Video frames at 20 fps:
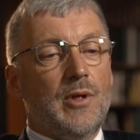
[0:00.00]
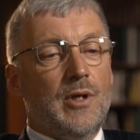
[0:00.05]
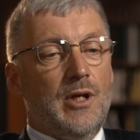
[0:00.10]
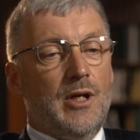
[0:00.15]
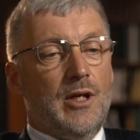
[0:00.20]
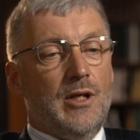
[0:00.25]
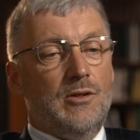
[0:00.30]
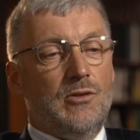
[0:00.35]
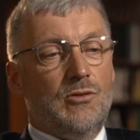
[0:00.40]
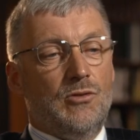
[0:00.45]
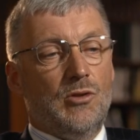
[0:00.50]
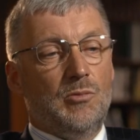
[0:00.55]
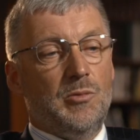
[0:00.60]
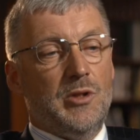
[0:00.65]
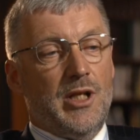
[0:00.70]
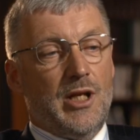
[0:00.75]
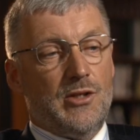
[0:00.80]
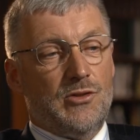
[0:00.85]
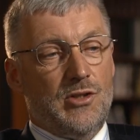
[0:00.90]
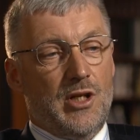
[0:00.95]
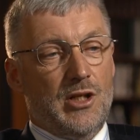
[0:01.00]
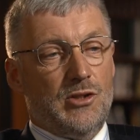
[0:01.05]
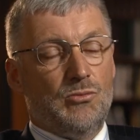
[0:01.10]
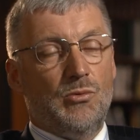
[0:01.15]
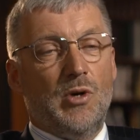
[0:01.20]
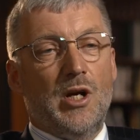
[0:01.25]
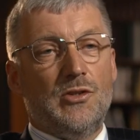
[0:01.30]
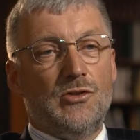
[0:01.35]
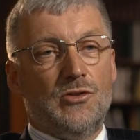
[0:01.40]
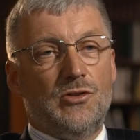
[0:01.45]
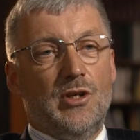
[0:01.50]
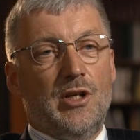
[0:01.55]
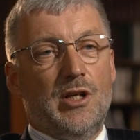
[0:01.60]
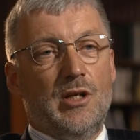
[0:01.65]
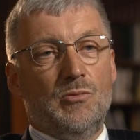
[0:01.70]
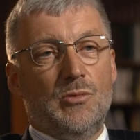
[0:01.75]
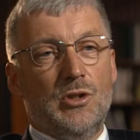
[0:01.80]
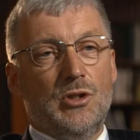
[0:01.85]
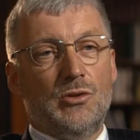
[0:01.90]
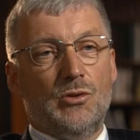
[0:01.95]
And normally that's next Wednesday,
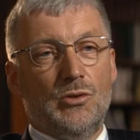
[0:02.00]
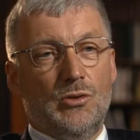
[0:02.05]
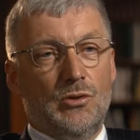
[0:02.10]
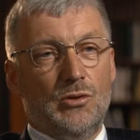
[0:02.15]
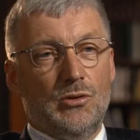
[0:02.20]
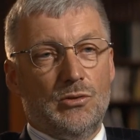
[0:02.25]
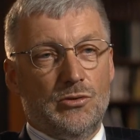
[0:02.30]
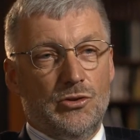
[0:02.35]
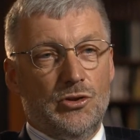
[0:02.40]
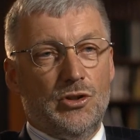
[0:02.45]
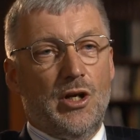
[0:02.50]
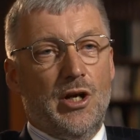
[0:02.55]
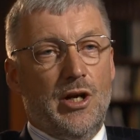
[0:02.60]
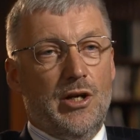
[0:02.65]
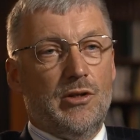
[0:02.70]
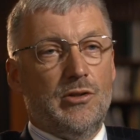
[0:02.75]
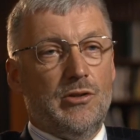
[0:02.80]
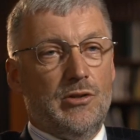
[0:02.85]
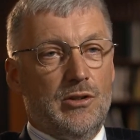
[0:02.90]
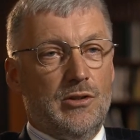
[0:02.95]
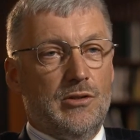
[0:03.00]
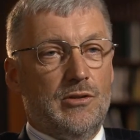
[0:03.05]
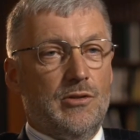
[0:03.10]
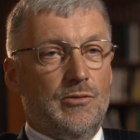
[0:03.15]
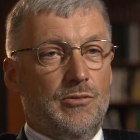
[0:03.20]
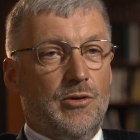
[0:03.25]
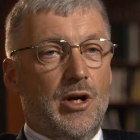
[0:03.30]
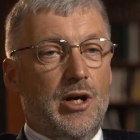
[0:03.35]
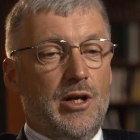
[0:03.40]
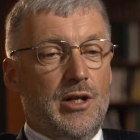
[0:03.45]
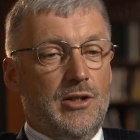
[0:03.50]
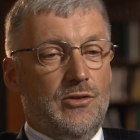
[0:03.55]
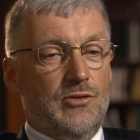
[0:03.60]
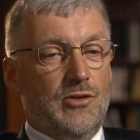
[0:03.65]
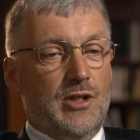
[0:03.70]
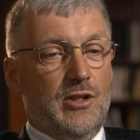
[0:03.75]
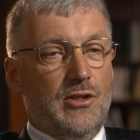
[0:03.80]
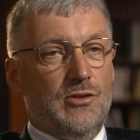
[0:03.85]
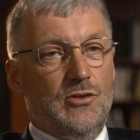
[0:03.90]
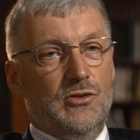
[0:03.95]
and we call Chai on the Friday and
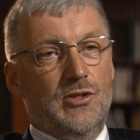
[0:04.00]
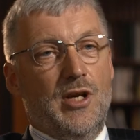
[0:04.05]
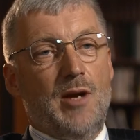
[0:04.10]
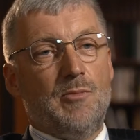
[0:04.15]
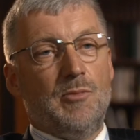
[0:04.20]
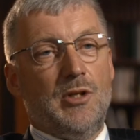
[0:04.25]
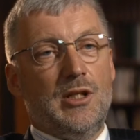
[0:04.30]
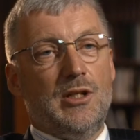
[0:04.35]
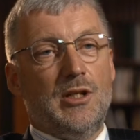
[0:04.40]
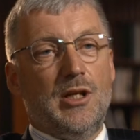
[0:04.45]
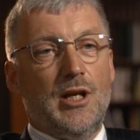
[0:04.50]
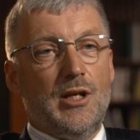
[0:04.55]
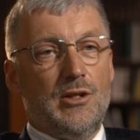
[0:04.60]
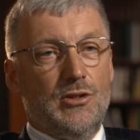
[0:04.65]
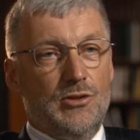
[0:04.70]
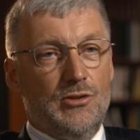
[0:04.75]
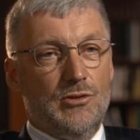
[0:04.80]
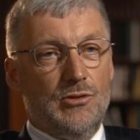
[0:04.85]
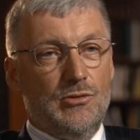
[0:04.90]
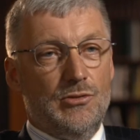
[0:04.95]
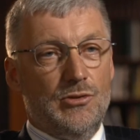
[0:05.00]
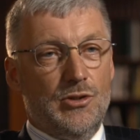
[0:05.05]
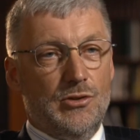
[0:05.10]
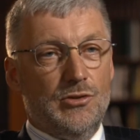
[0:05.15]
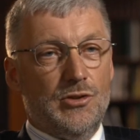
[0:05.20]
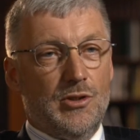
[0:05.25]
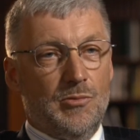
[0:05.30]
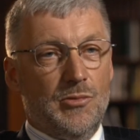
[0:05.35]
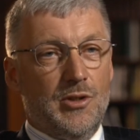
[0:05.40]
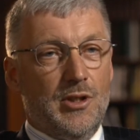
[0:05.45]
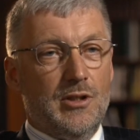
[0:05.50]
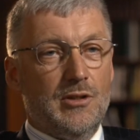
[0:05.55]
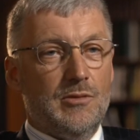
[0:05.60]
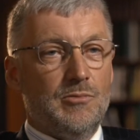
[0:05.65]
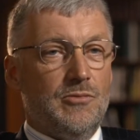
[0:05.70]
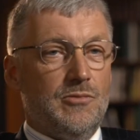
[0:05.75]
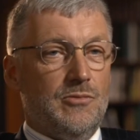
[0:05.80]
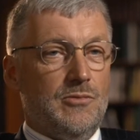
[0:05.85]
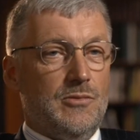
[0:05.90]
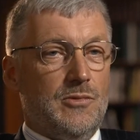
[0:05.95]
say, this is happening, can you do something
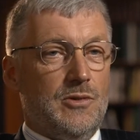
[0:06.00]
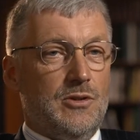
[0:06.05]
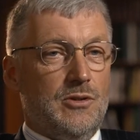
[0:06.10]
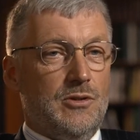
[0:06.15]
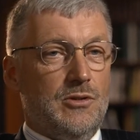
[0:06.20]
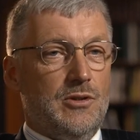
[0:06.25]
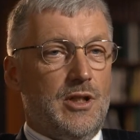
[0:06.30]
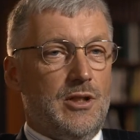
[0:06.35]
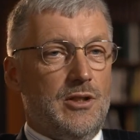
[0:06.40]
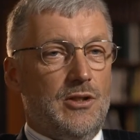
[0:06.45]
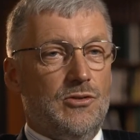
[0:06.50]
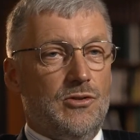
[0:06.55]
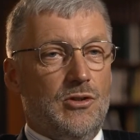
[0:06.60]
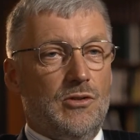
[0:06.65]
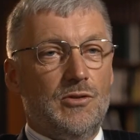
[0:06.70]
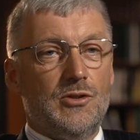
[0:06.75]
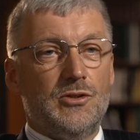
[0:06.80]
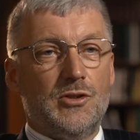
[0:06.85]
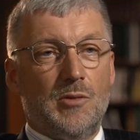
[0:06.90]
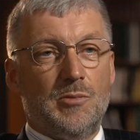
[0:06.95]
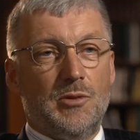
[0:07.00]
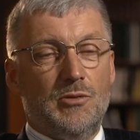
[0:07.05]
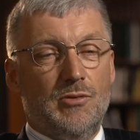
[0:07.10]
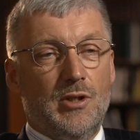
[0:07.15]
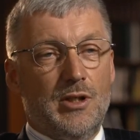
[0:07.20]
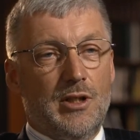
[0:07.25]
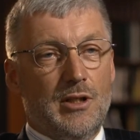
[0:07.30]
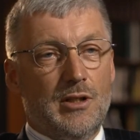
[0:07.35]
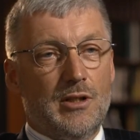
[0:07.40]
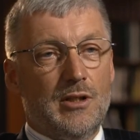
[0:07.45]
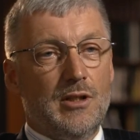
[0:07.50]
to get this office up and running?